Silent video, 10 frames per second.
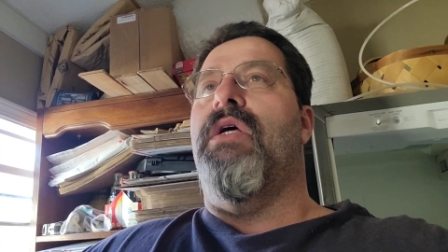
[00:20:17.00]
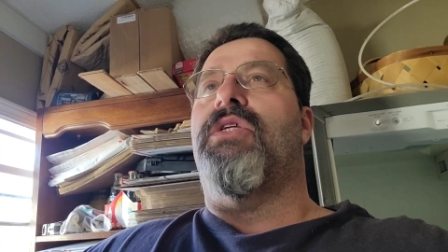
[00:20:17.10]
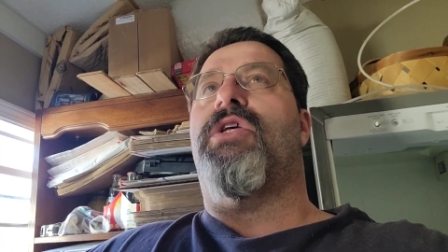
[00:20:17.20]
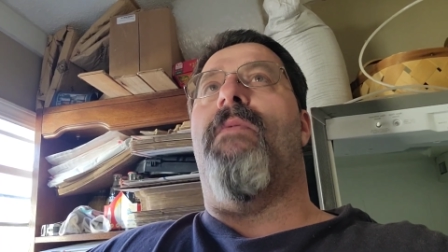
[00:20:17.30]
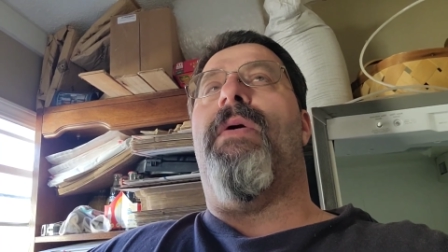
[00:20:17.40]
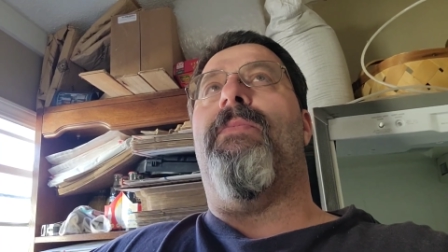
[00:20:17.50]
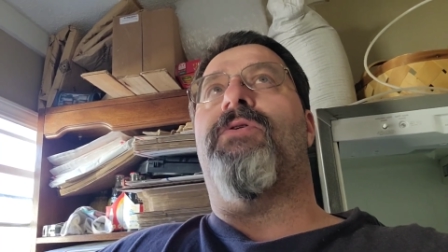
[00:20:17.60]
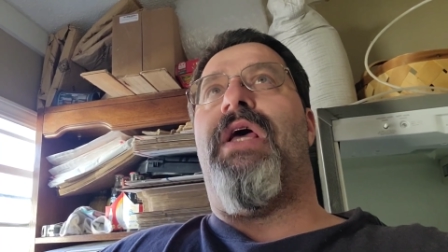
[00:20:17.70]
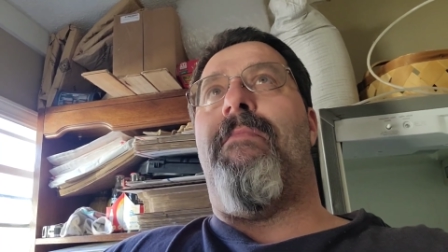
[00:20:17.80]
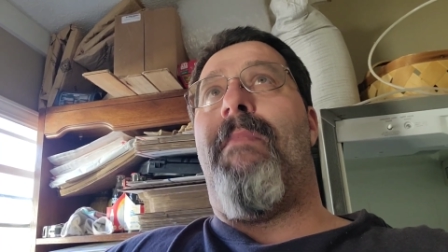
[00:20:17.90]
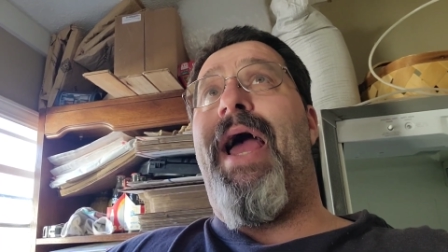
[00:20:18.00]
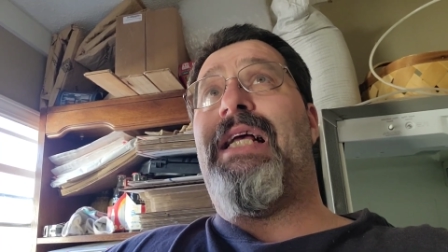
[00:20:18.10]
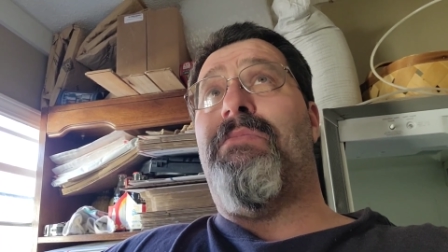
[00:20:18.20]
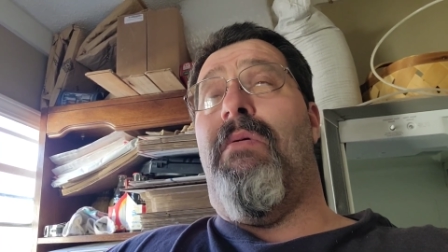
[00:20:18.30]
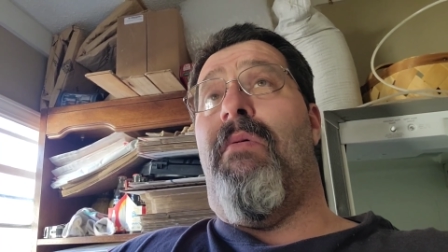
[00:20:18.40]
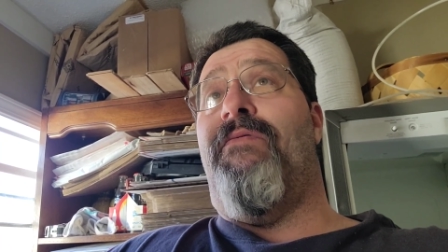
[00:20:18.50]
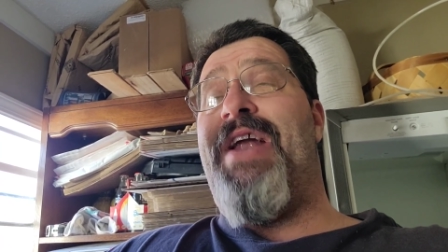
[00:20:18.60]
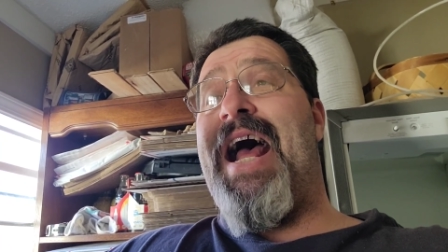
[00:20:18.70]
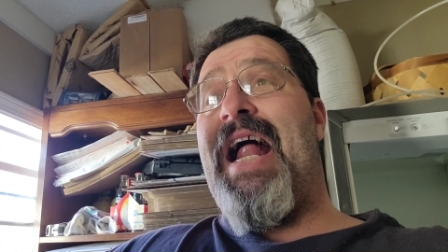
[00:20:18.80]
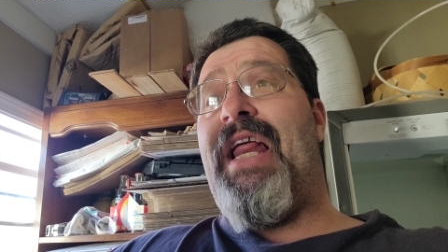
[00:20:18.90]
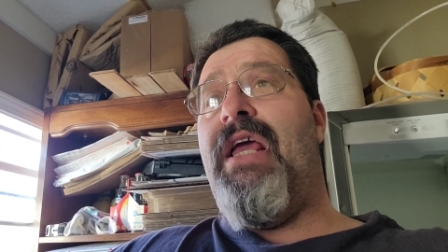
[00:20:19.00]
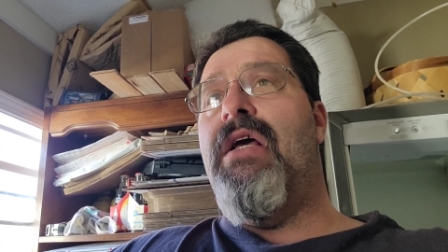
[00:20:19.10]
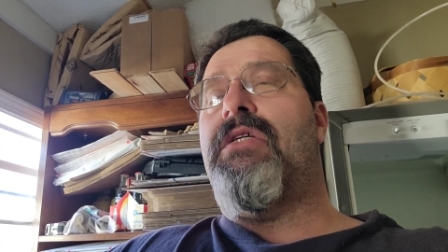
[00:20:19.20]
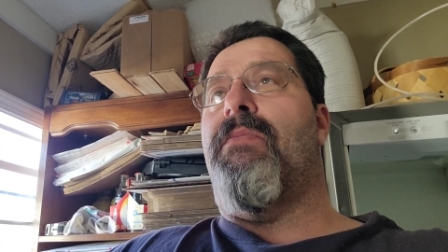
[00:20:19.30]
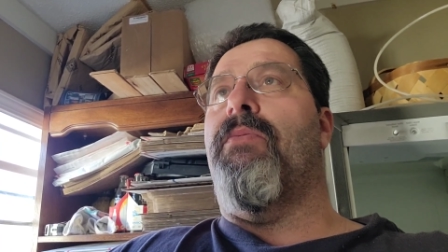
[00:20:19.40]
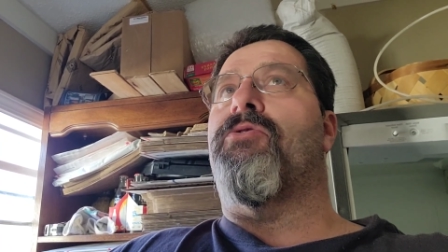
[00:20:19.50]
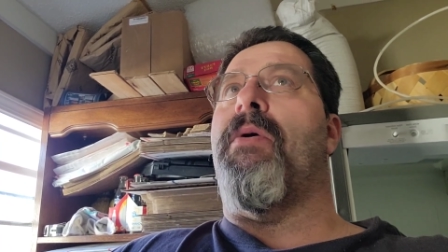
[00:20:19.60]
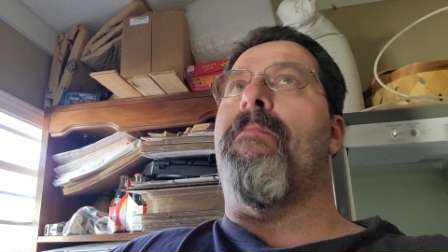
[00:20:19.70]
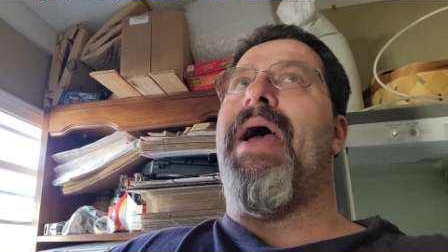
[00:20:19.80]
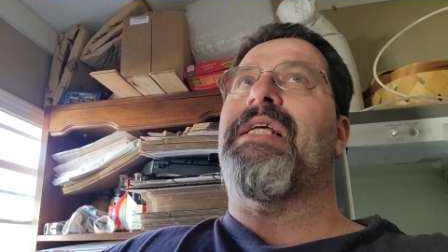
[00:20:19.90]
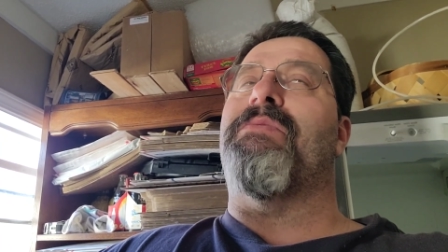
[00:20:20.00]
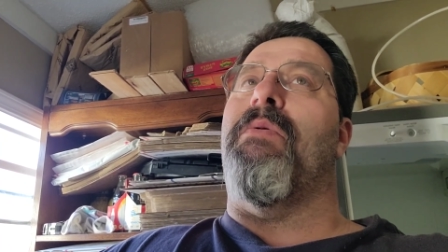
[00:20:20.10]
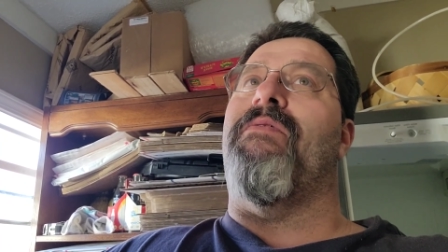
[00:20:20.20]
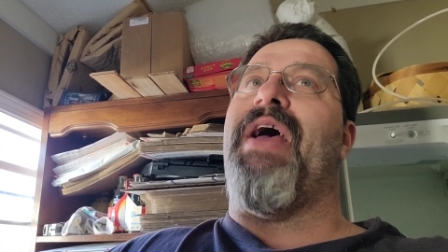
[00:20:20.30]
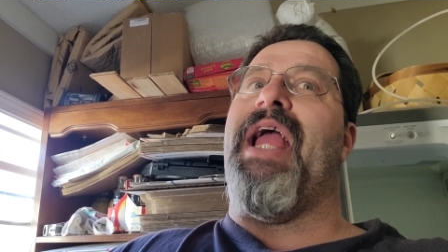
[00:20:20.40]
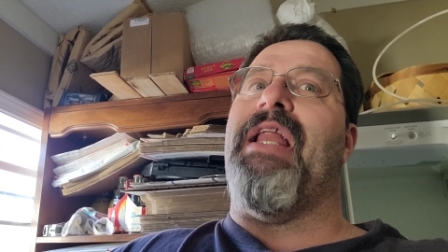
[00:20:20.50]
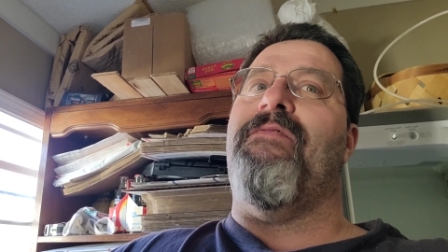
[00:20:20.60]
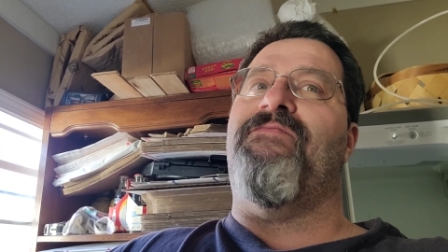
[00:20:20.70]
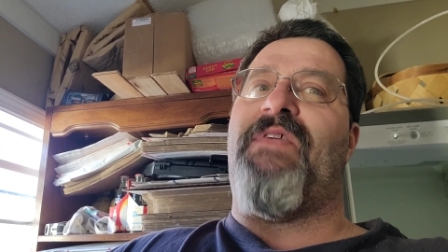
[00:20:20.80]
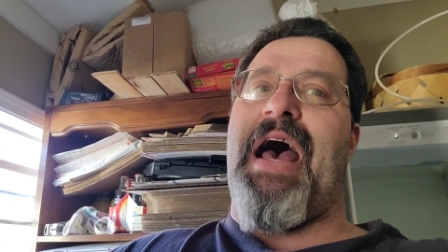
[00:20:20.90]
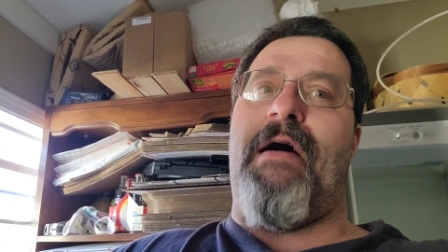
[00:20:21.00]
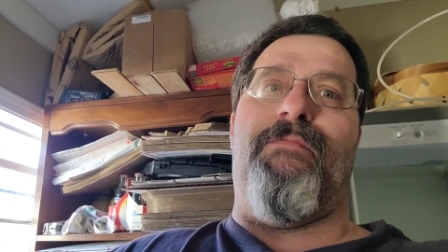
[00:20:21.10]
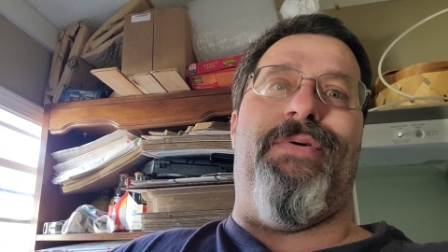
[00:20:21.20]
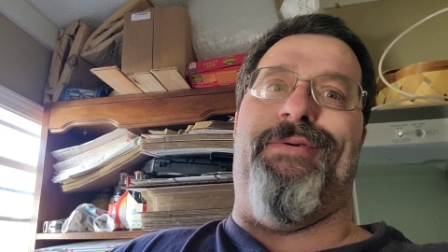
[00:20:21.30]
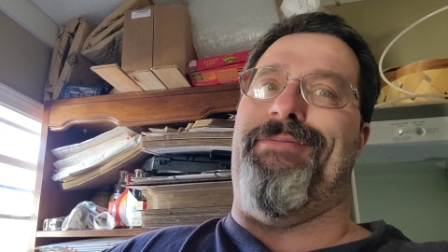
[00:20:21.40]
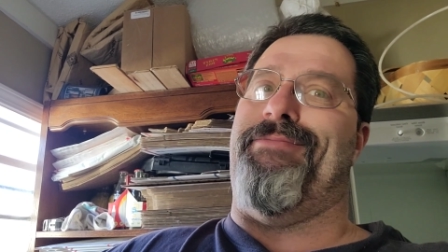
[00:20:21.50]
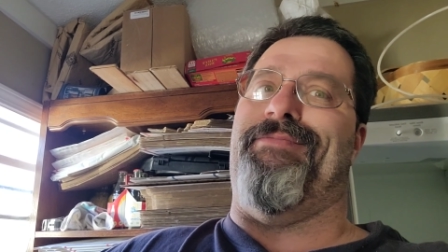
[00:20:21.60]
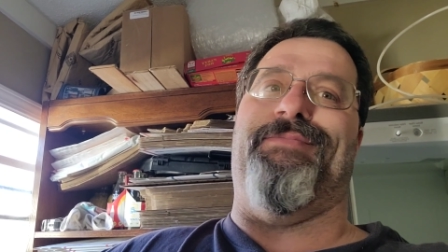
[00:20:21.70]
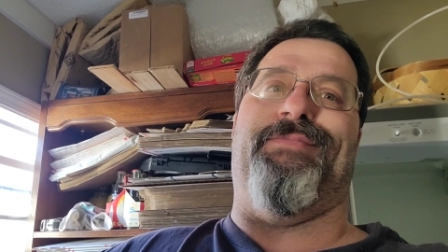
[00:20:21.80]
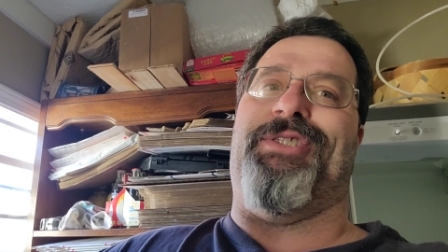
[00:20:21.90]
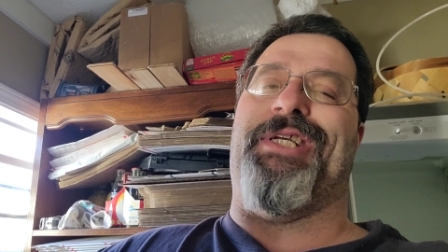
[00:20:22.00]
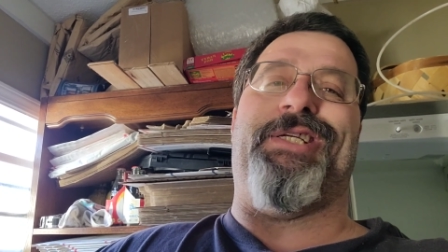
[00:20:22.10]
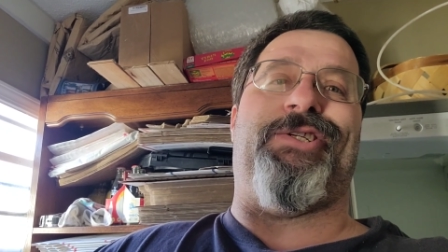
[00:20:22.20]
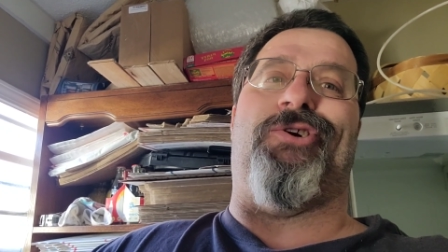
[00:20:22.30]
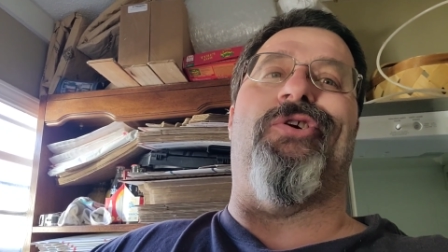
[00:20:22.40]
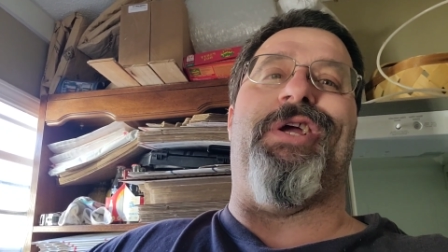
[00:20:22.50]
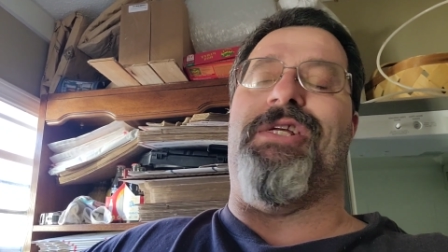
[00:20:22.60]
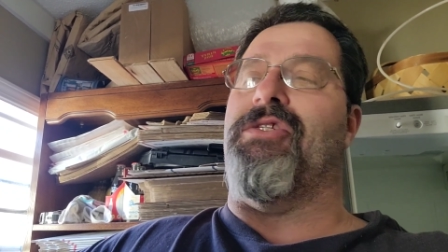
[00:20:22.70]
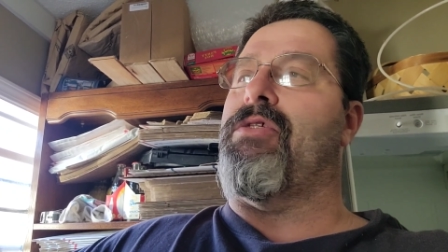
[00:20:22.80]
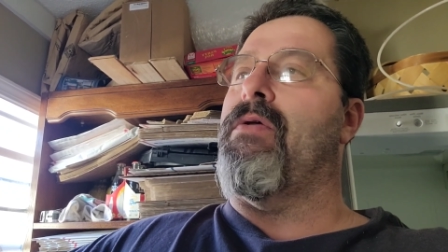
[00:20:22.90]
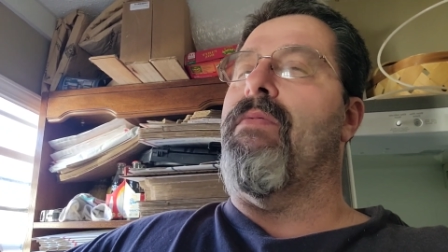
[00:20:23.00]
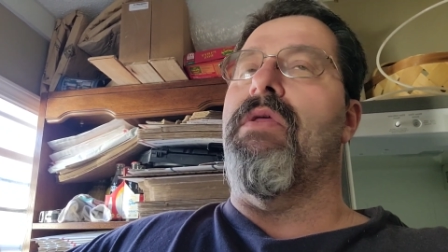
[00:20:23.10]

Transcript: Some people say a maximum of 90. Some people say a maximum of 85.6 degrees.